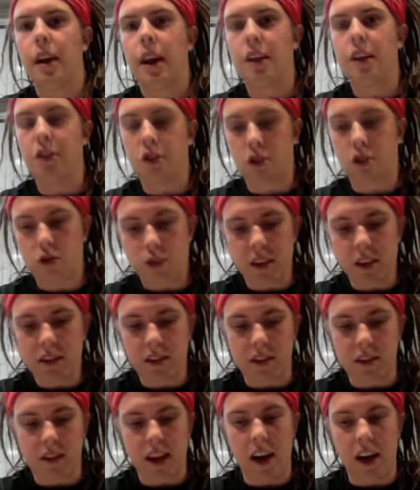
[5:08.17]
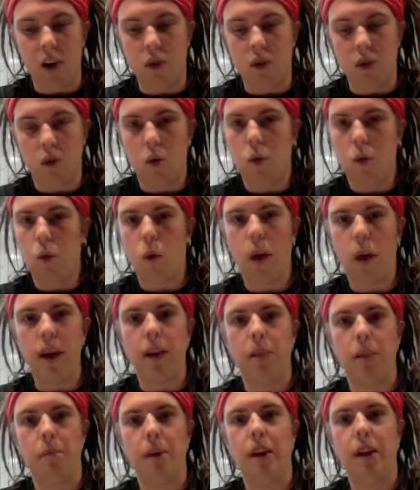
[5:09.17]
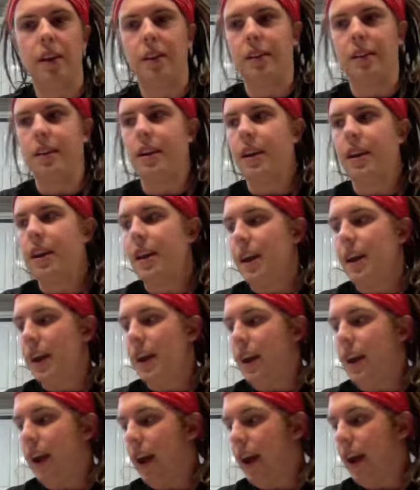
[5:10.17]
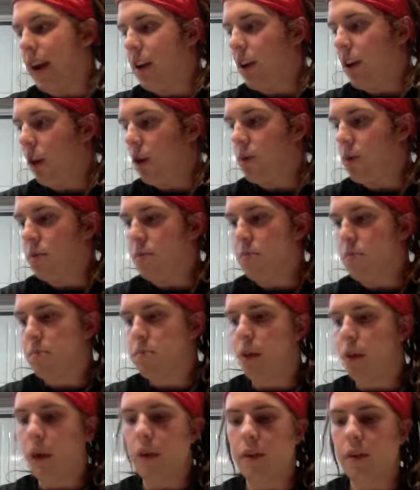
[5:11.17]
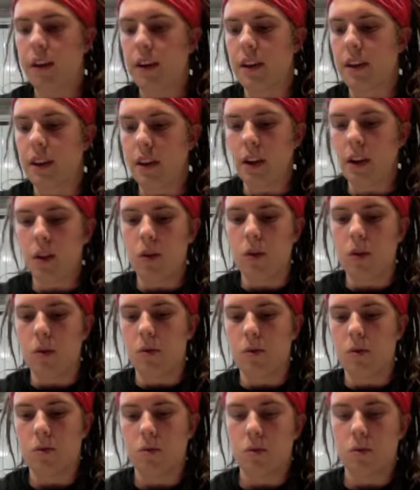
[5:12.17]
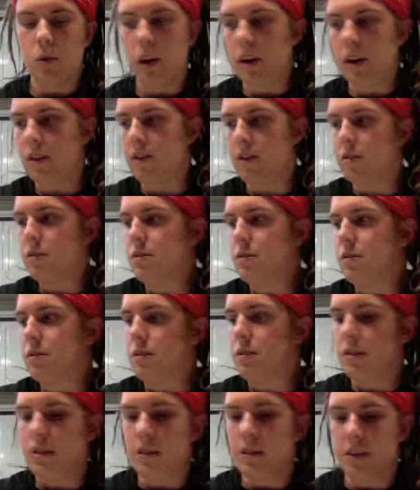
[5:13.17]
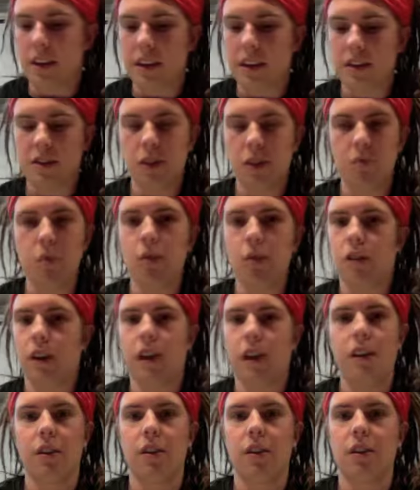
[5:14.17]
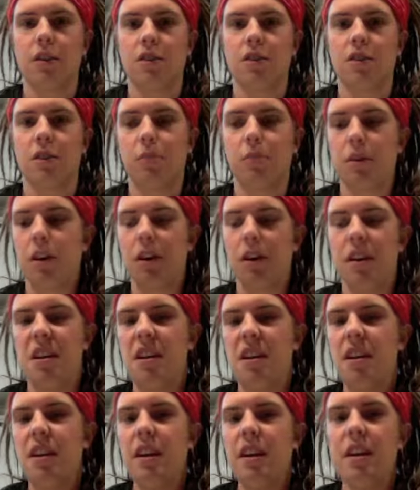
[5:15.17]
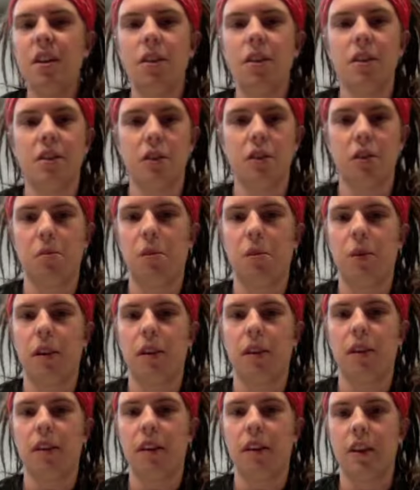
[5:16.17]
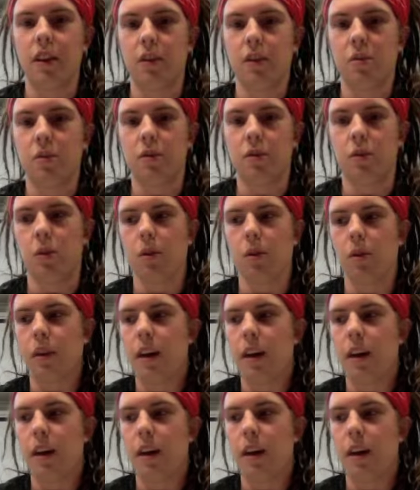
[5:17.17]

It just shrinks it down quite a bit. And you know, you're probably thinking like, oh, well, they can still move around and all this stuff, but not nearly to the point that they could before.